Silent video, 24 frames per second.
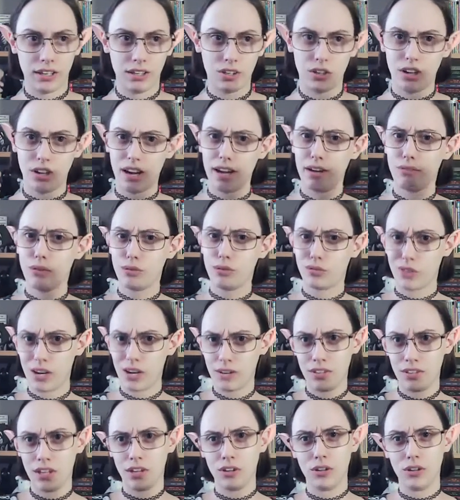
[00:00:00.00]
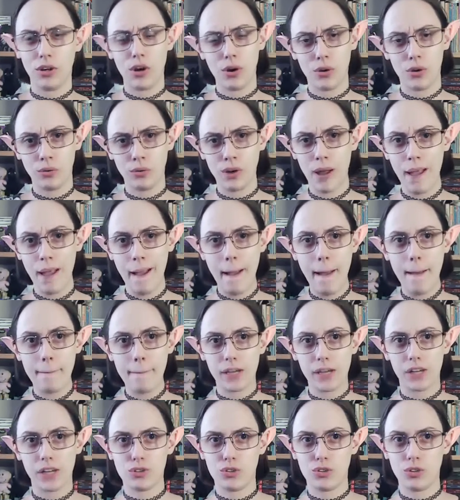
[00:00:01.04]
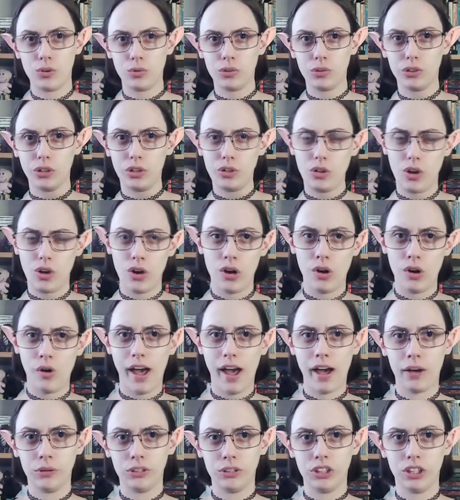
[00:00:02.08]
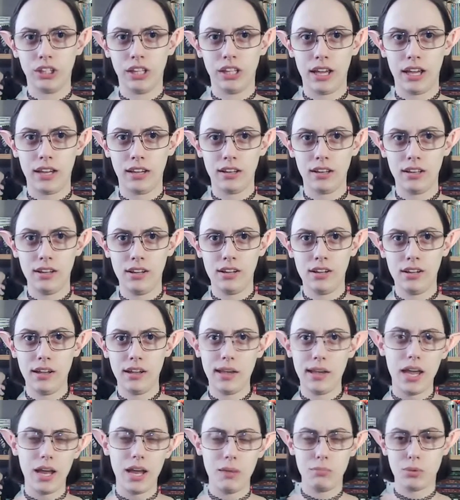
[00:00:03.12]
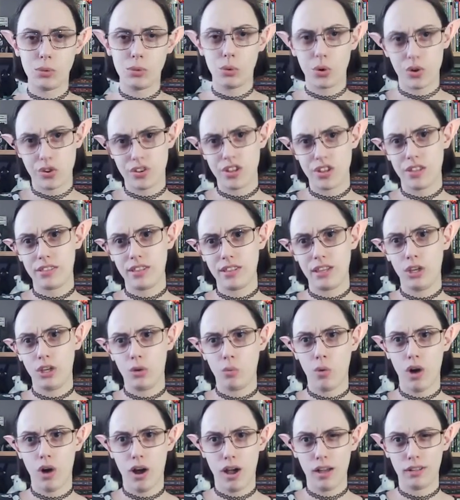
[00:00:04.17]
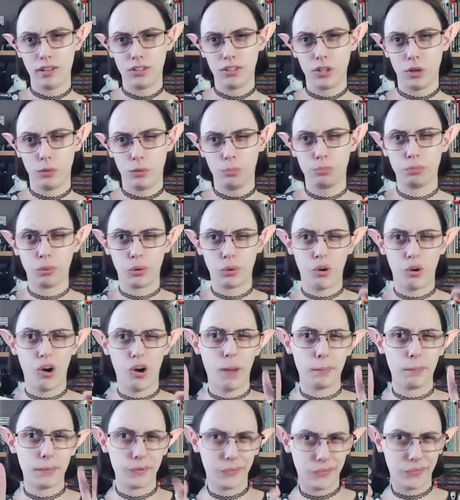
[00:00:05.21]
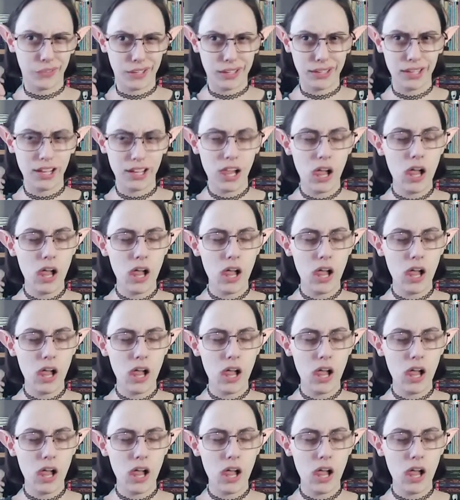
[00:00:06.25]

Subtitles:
You're kind of afraid of the unknown because you don't really know how to, like, aim towards the thing you want, you know, properly.